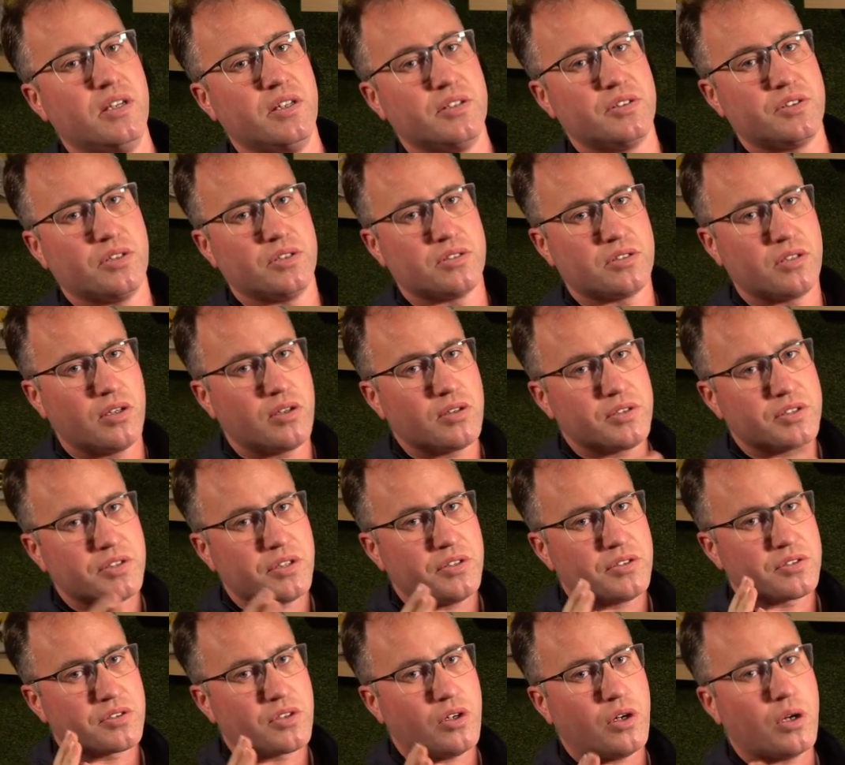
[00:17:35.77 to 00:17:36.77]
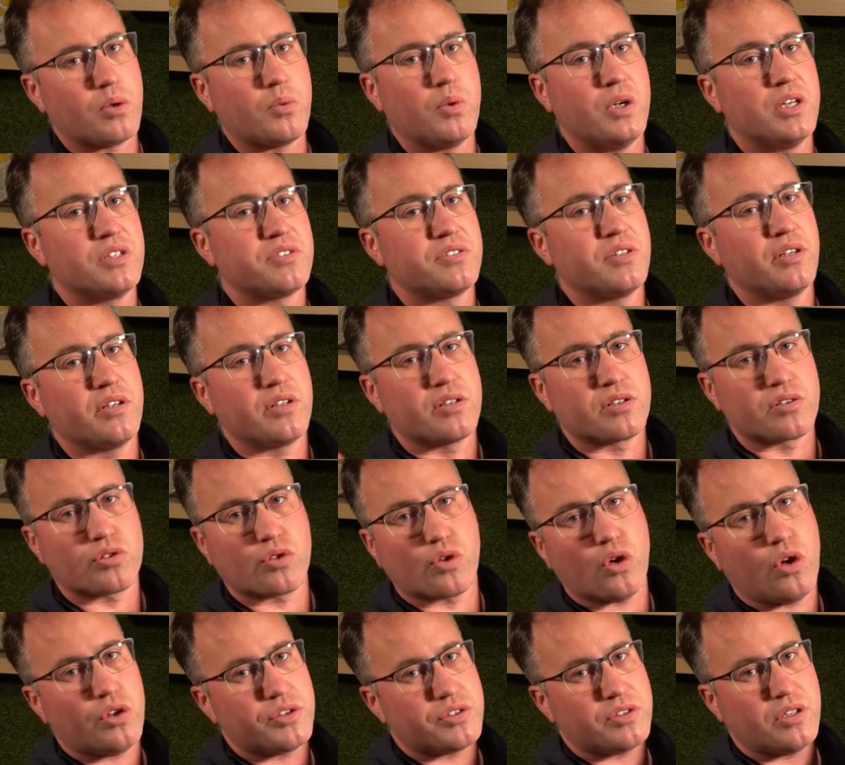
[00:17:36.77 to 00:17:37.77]
So as long as those guide wires don't
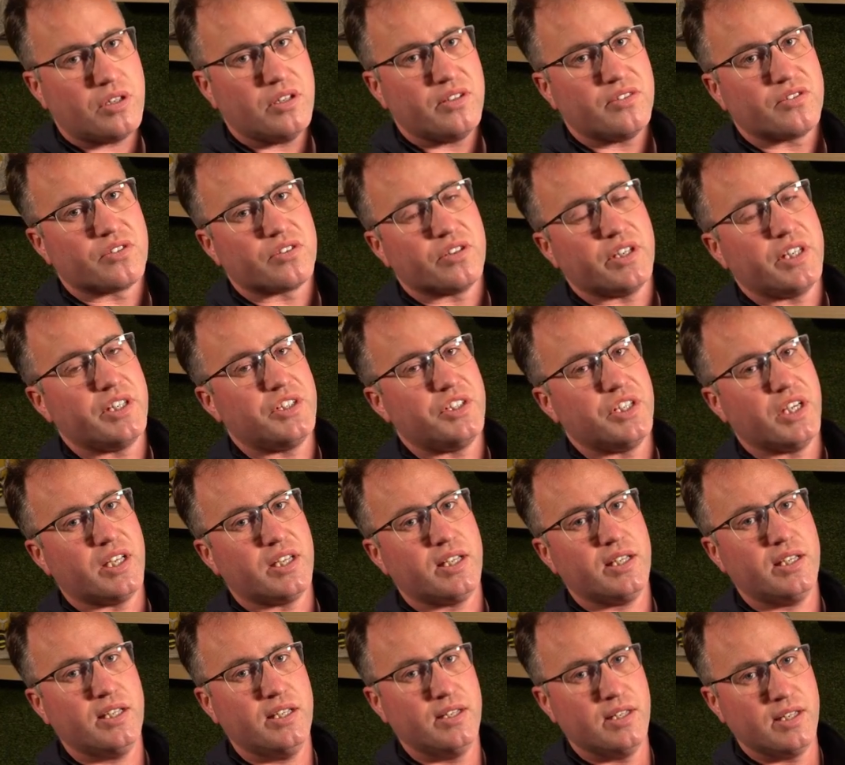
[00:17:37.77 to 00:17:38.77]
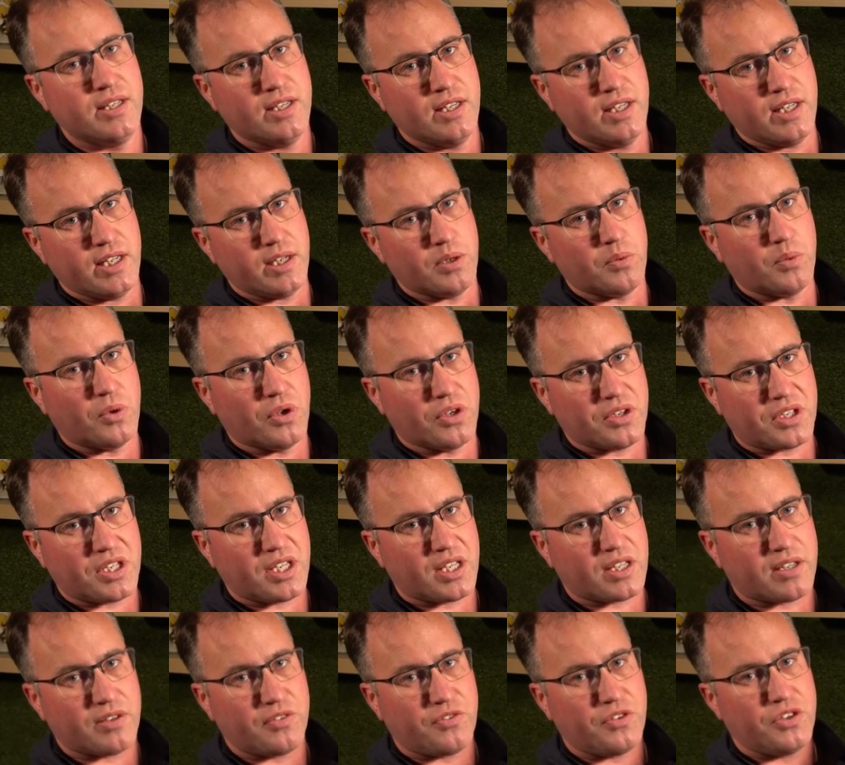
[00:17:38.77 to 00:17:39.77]
cross over each other, it won't
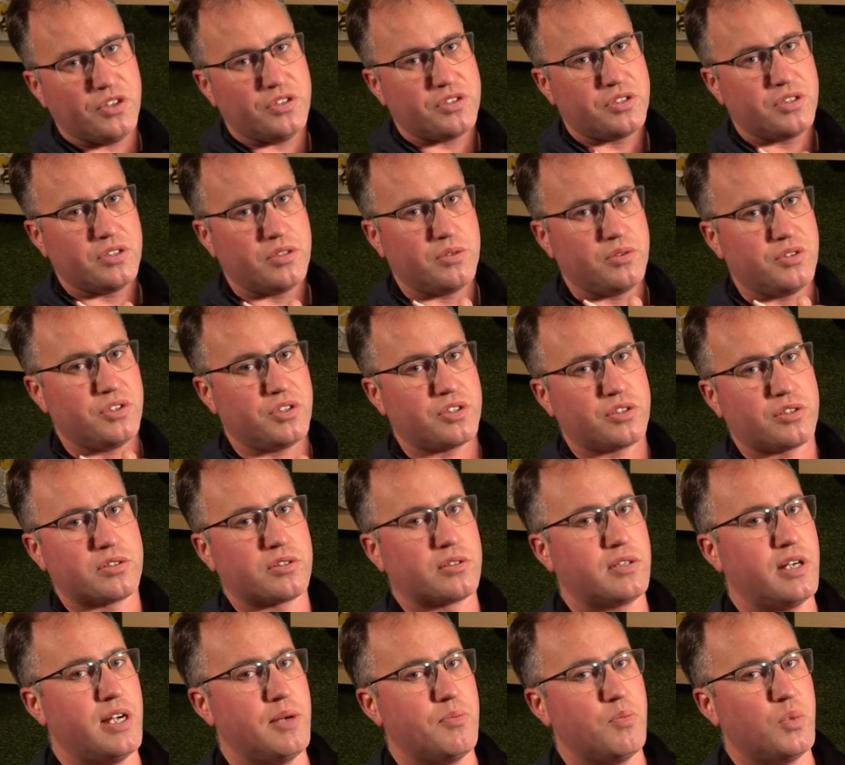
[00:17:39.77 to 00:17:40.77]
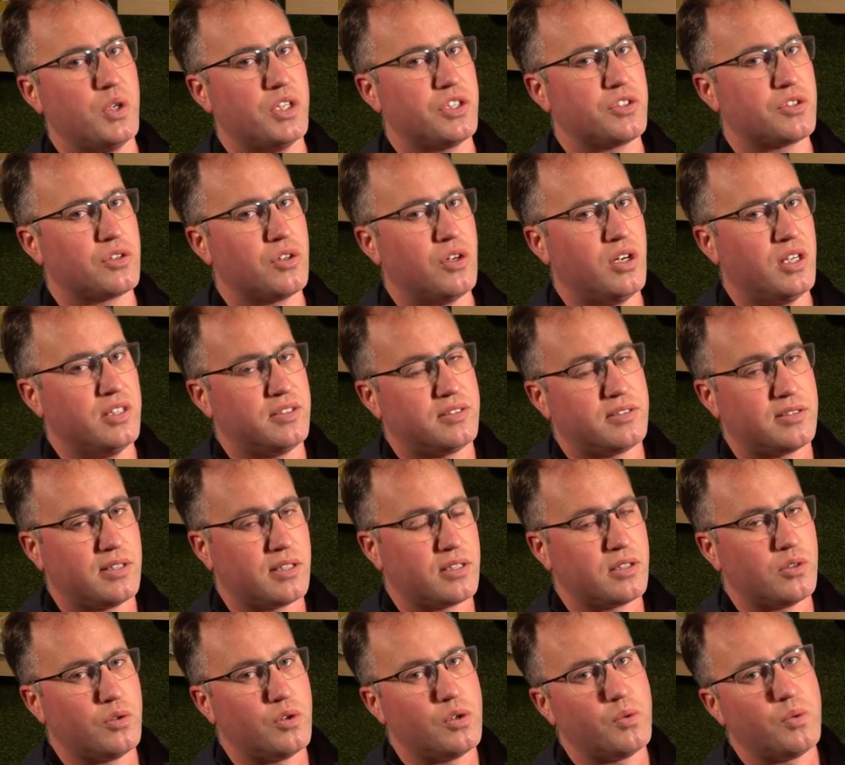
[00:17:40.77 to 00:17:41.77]
get confused. It'll just grab which guide
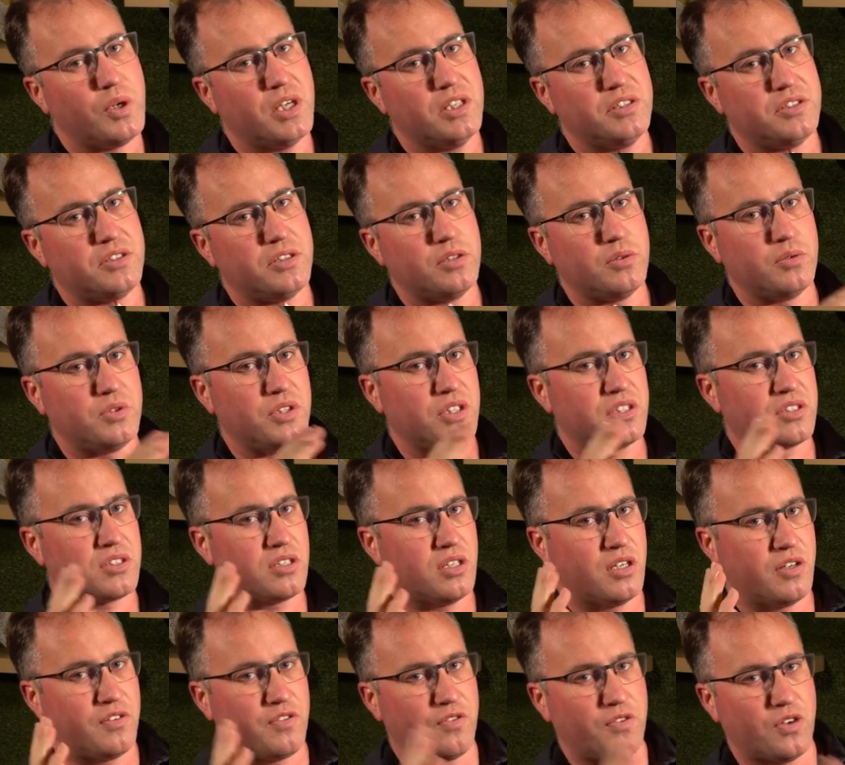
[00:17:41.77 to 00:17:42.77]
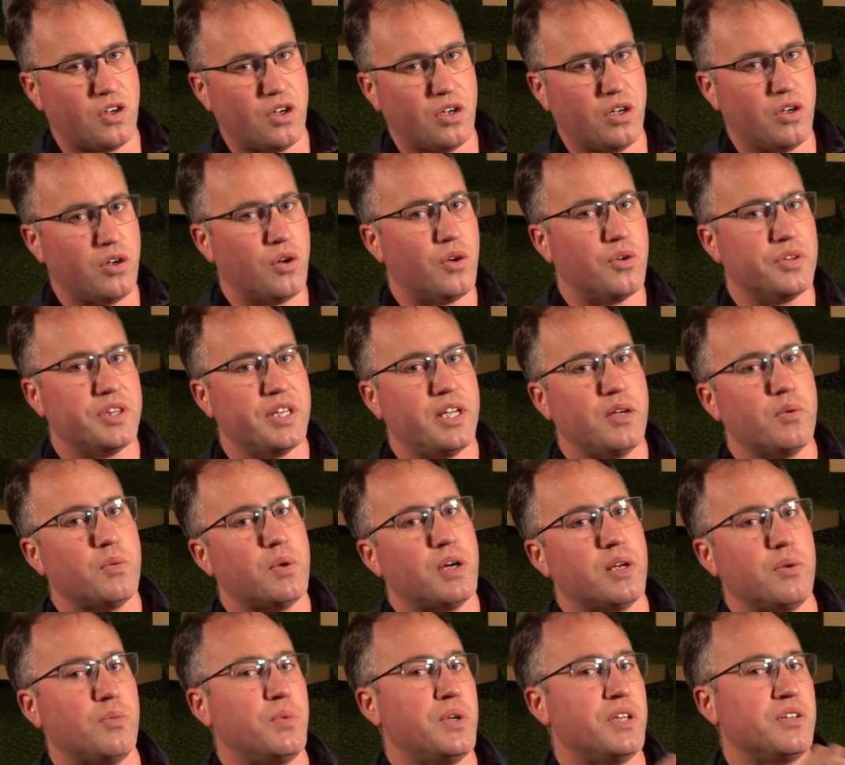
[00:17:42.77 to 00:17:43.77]
signal at once and it'll just follow on that
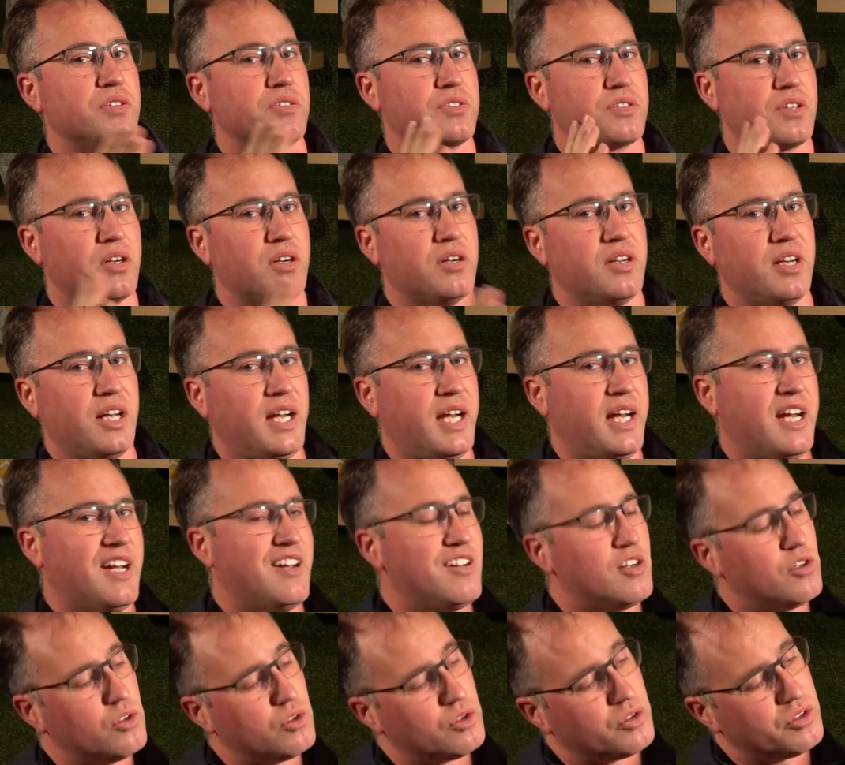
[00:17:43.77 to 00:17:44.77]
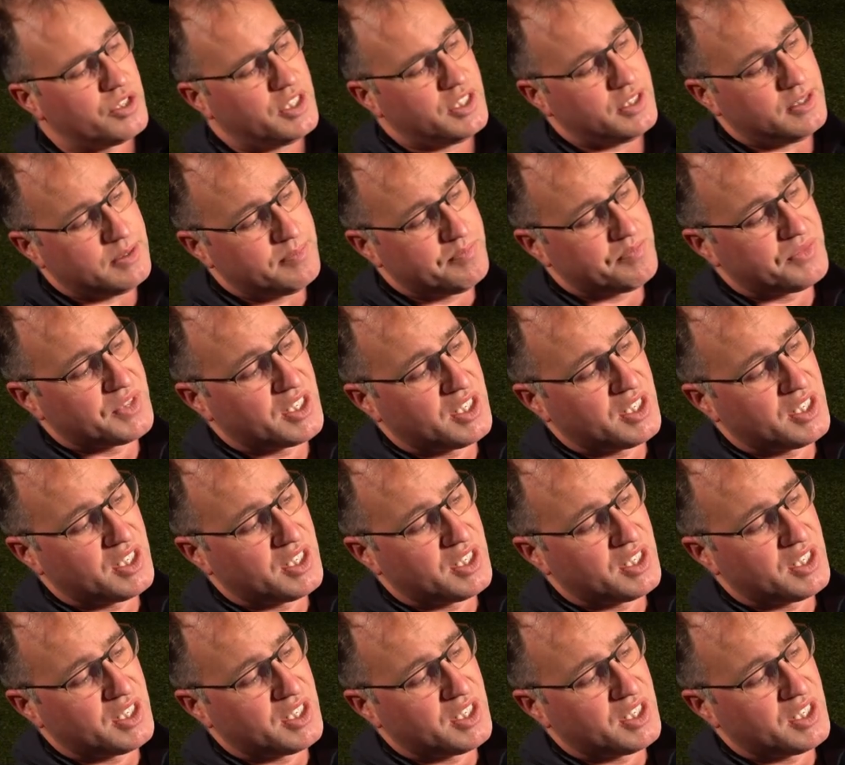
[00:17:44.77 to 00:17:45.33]
one whether it's going out or in.